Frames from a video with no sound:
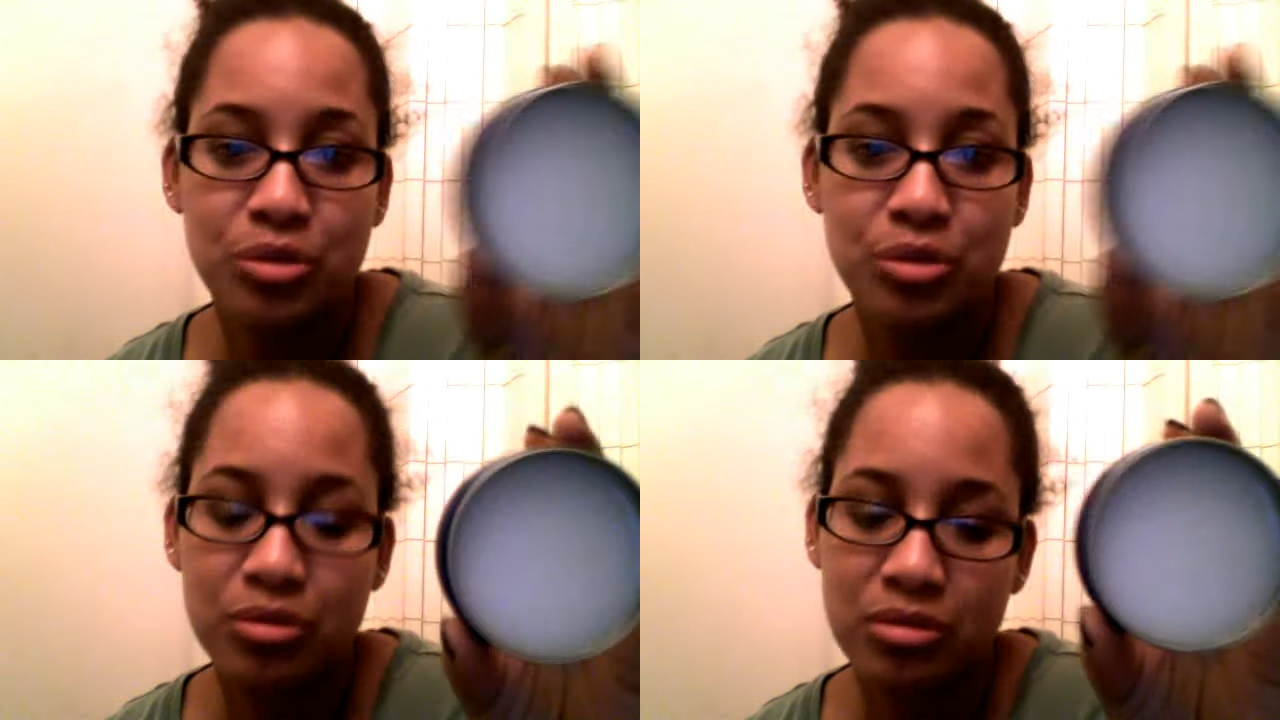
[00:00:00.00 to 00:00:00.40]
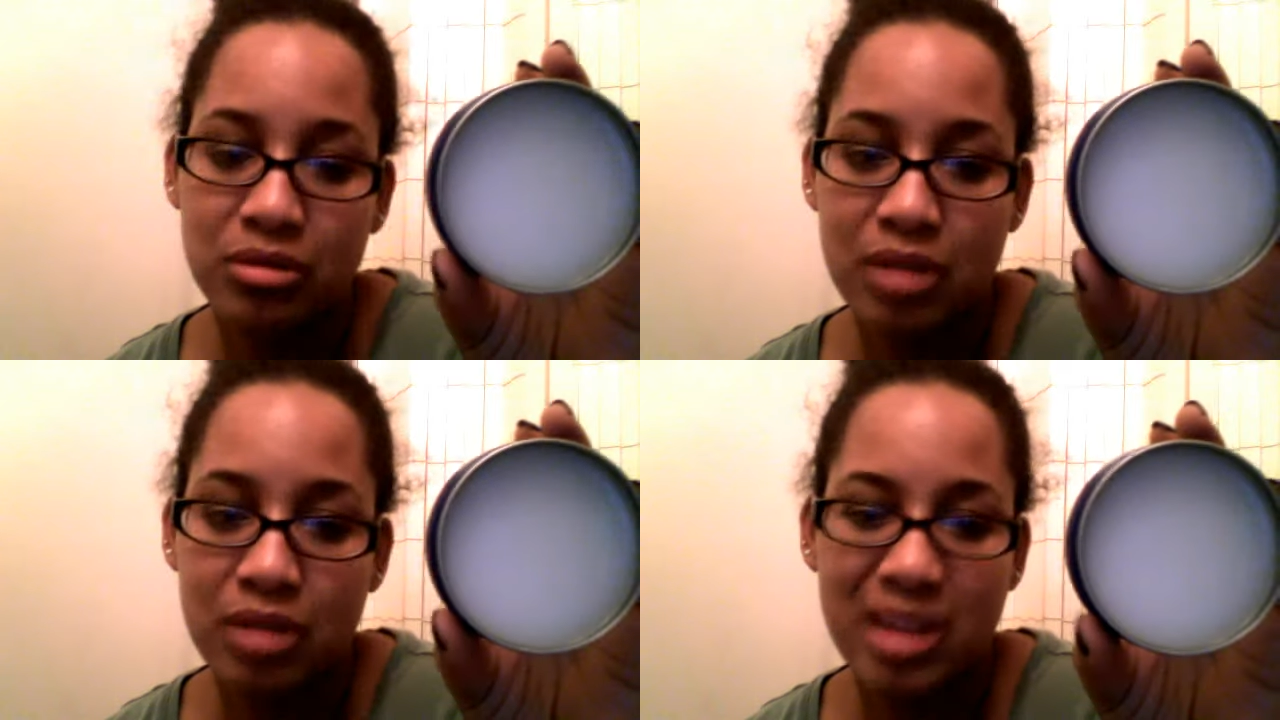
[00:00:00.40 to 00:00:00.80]

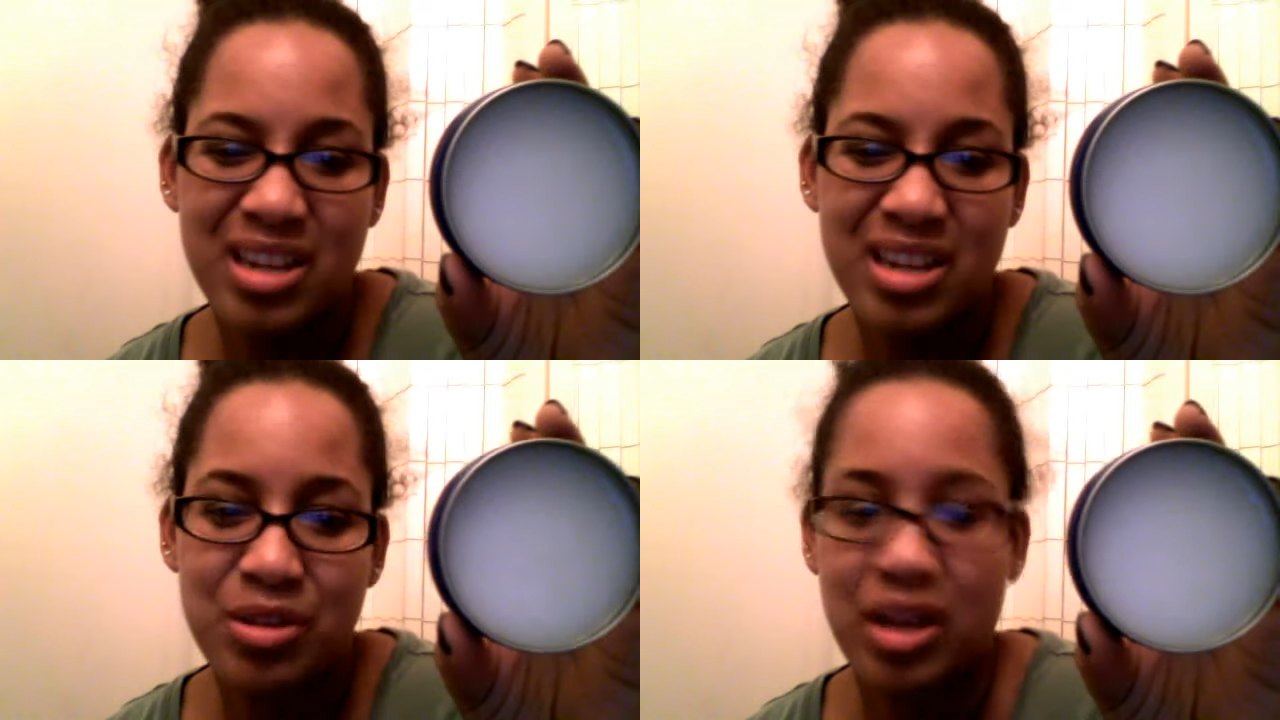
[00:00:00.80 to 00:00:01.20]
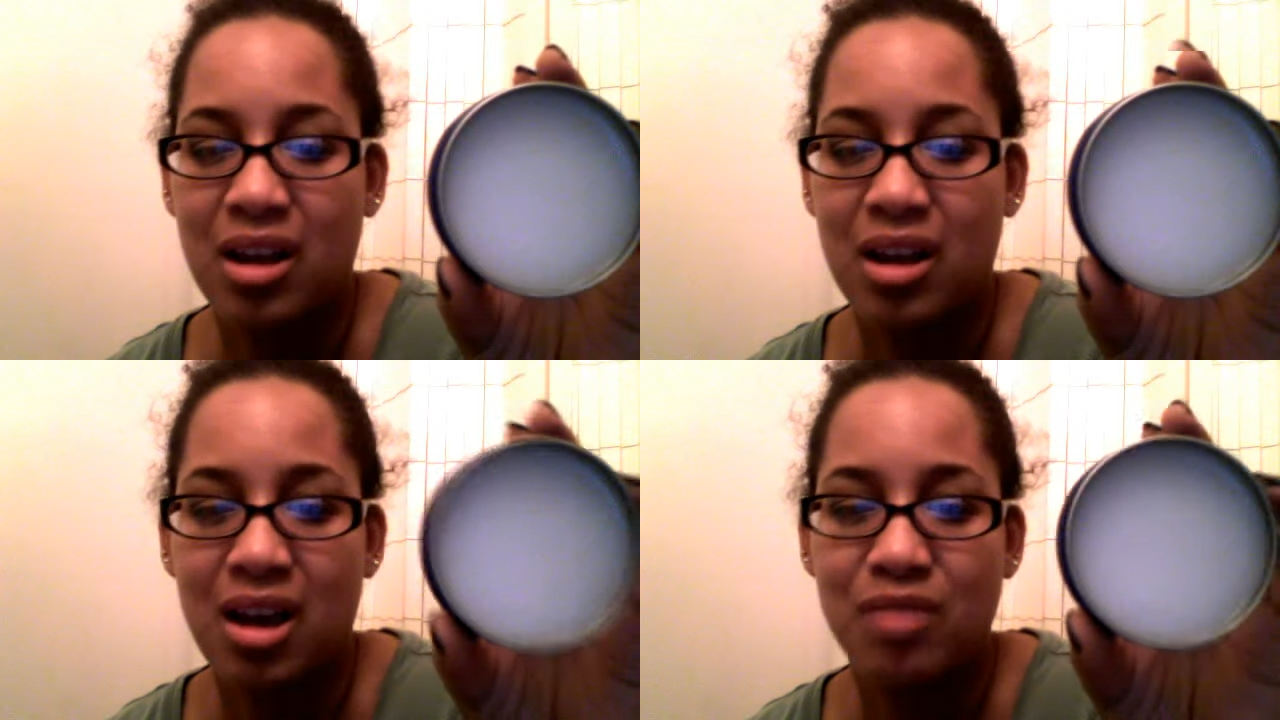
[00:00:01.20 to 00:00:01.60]
I think it's like a
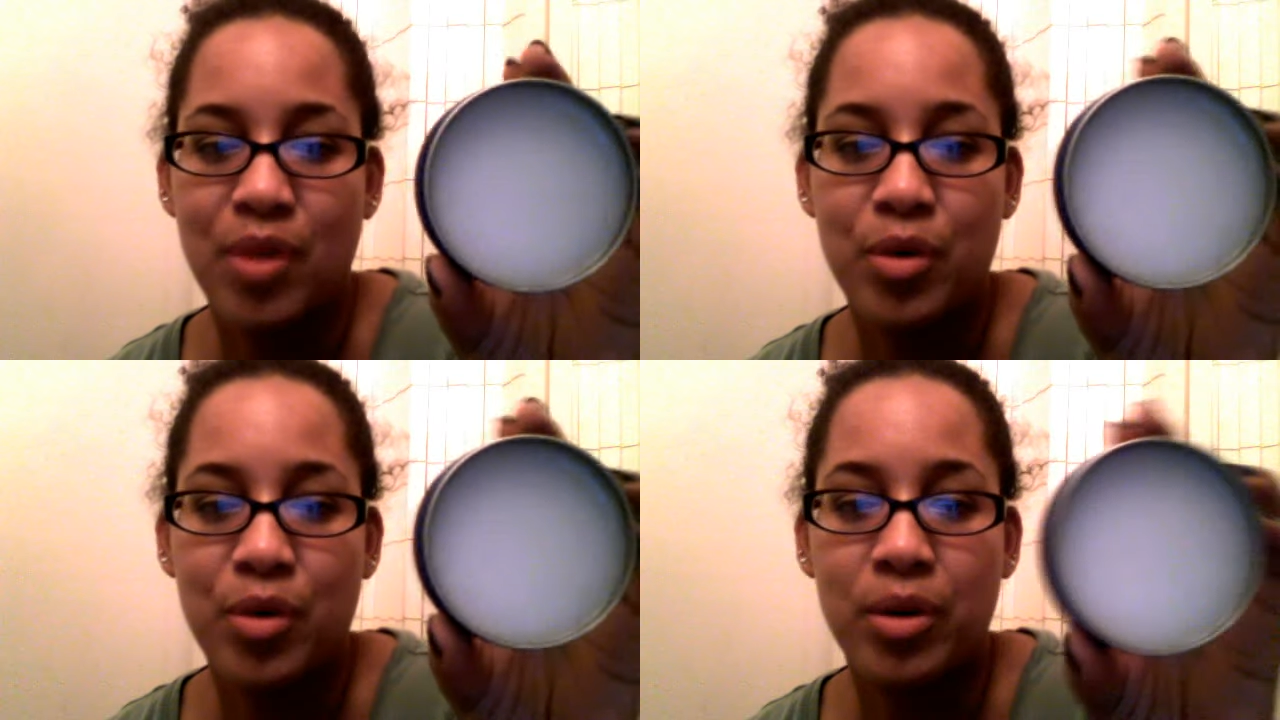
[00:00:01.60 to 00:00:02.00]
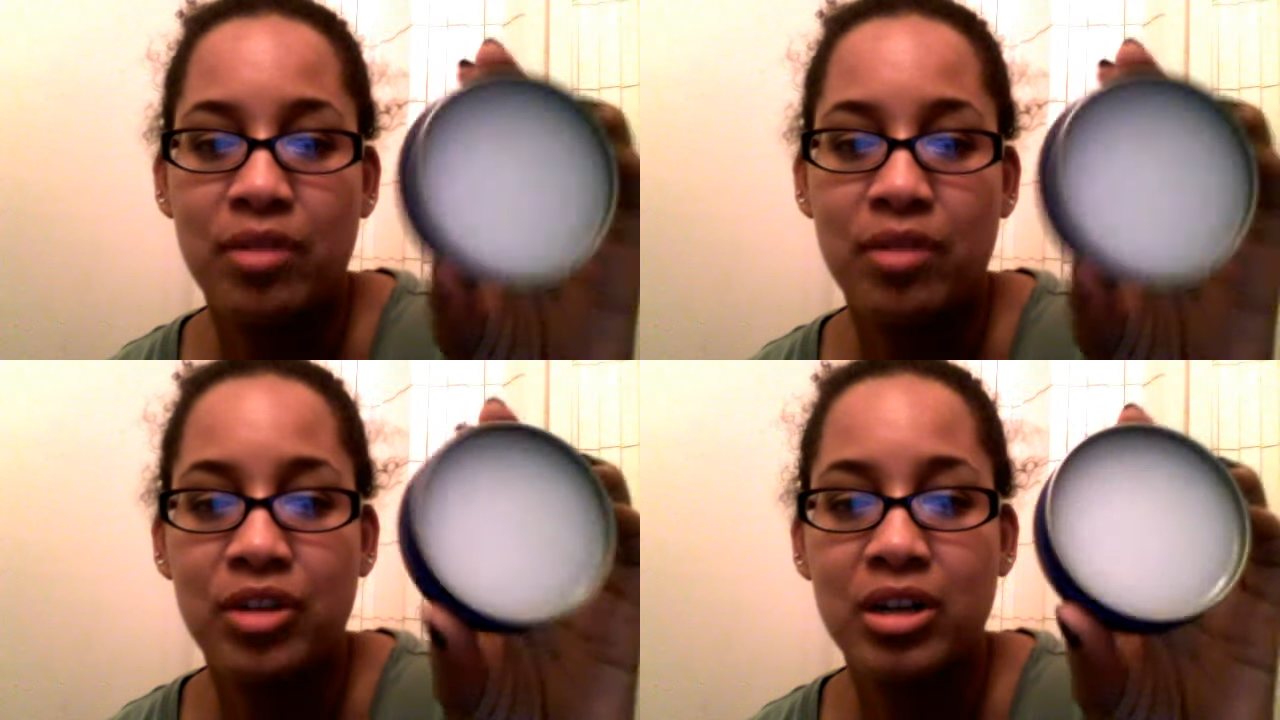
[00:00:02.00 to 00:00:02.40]
cotton round or
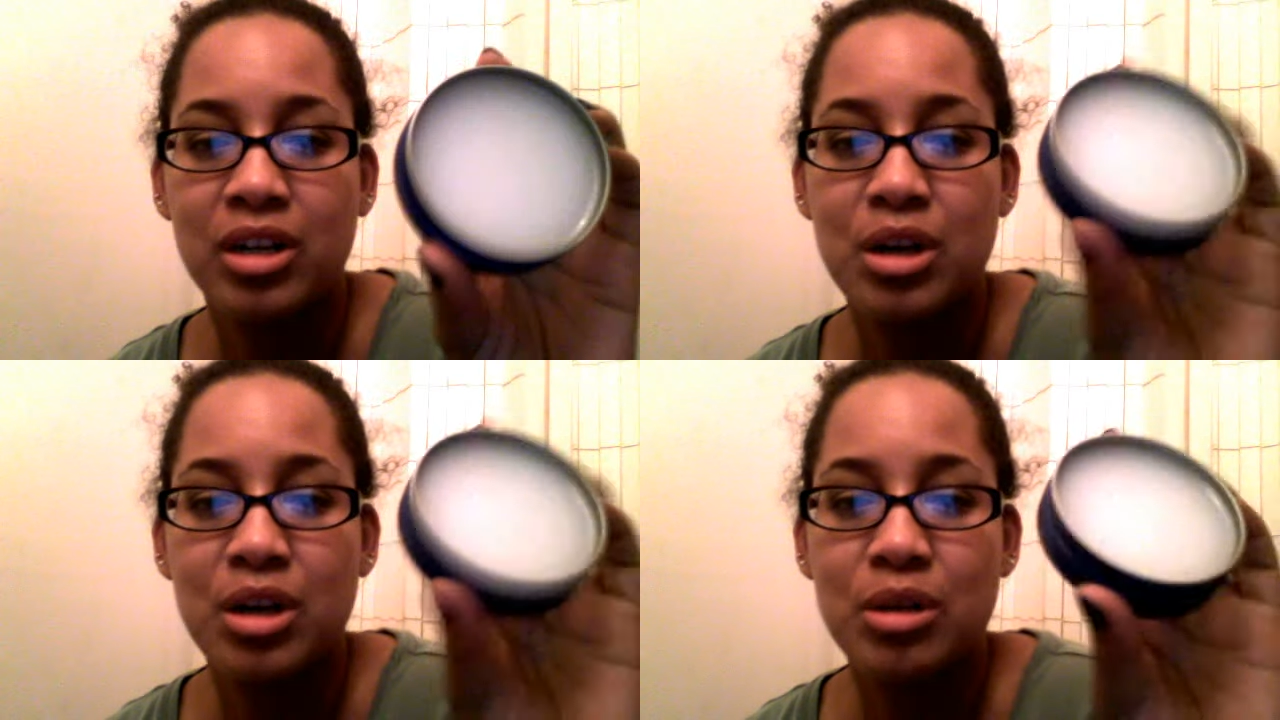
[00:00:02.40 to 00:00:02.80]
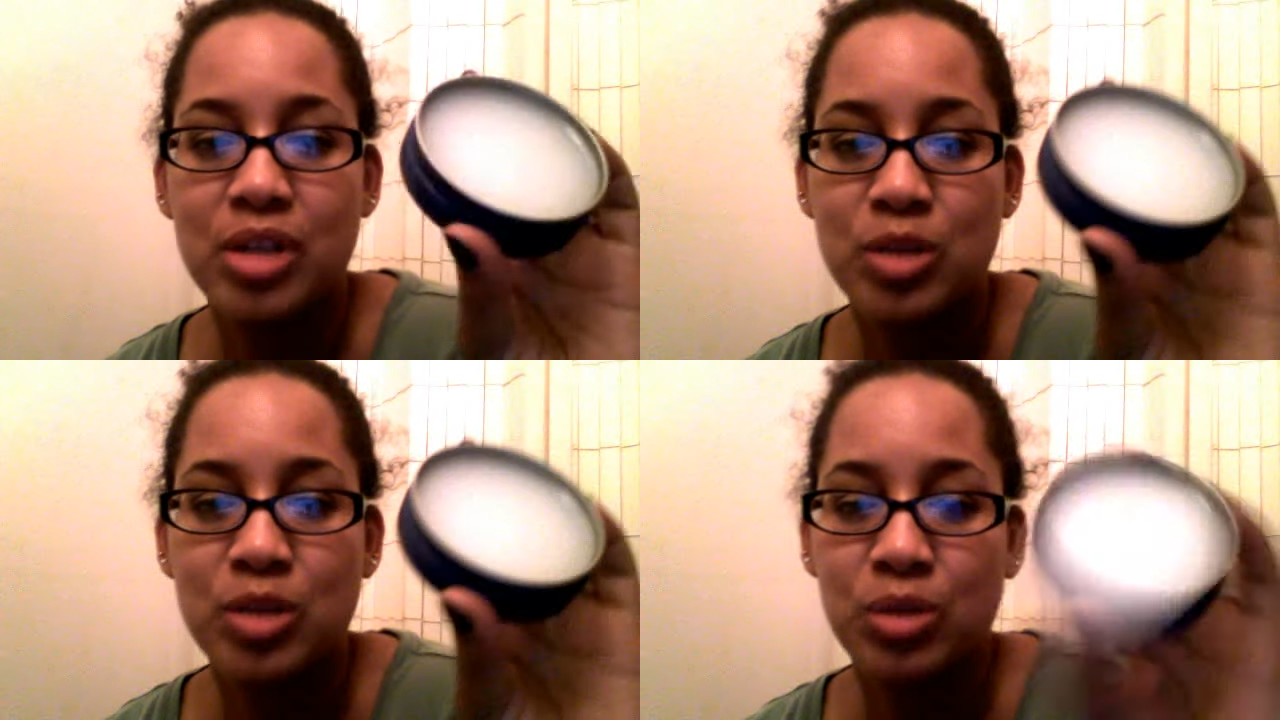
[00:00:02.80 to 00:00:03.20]
whatever.
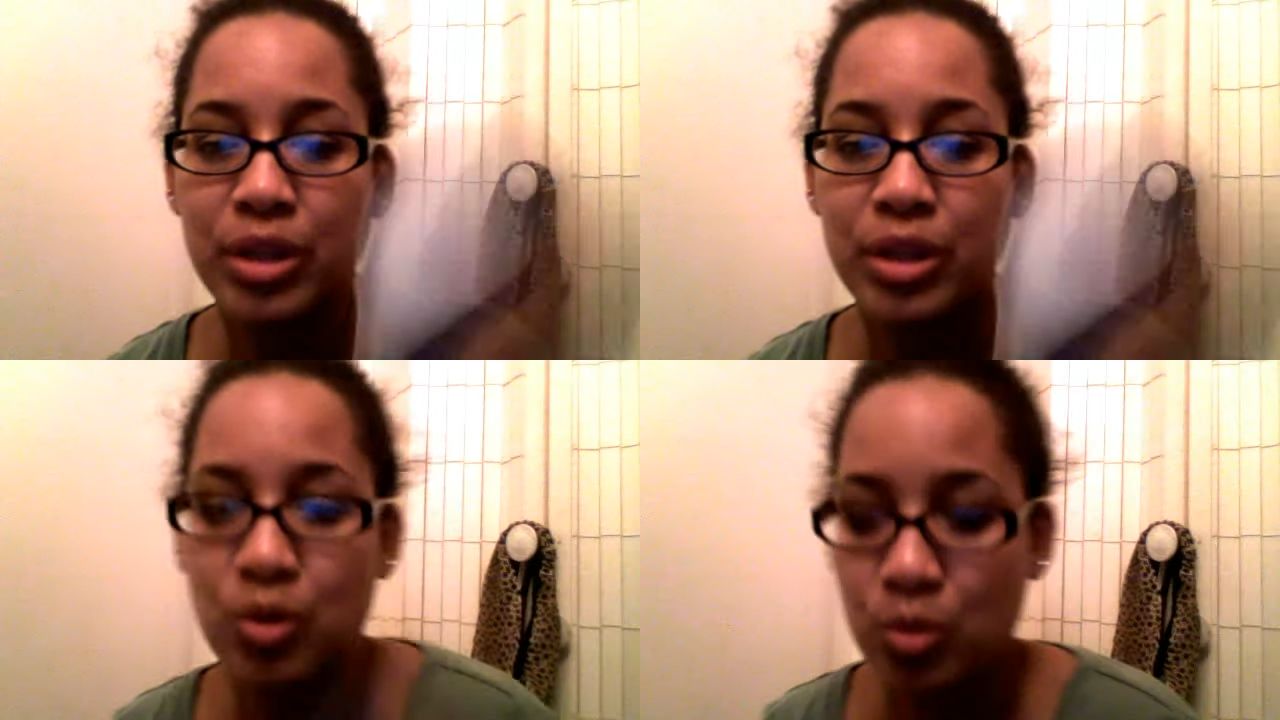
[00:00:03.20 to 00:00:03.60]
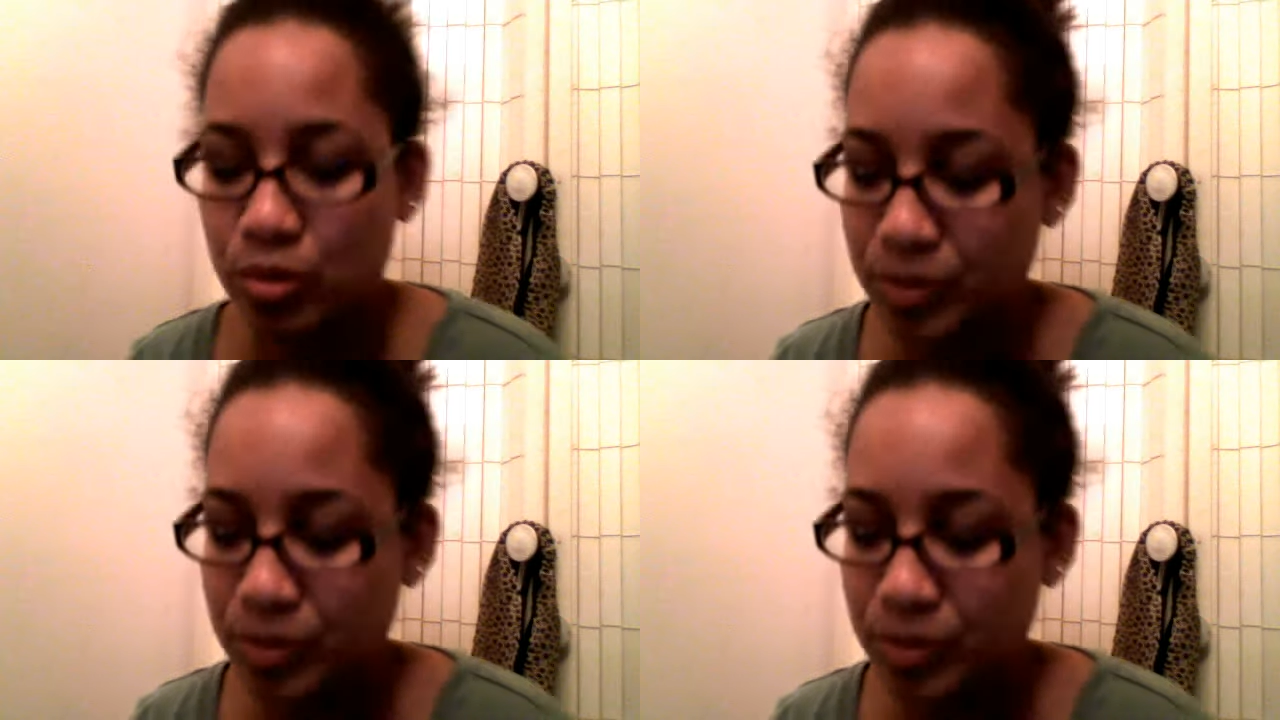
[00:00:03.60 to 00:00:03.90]
That's really cool.